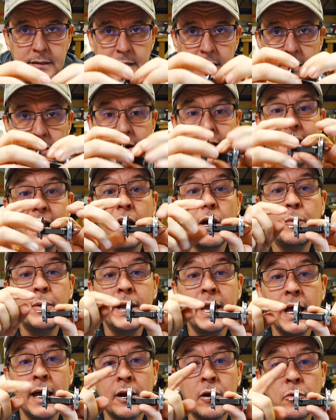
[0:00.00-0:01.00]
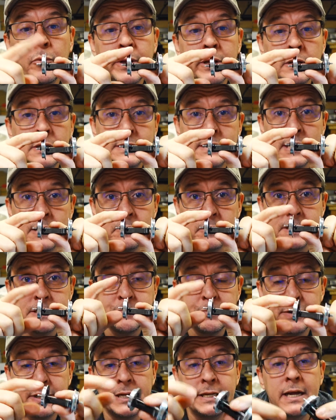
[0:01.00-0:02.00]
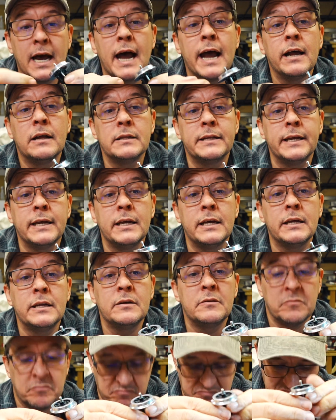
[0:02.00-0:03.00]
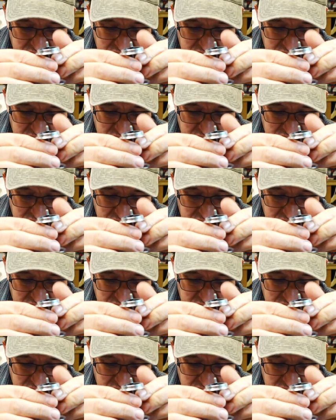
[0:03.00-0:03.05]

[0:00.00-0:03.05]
All right, now we got our wheel assemblies pretty dialed in.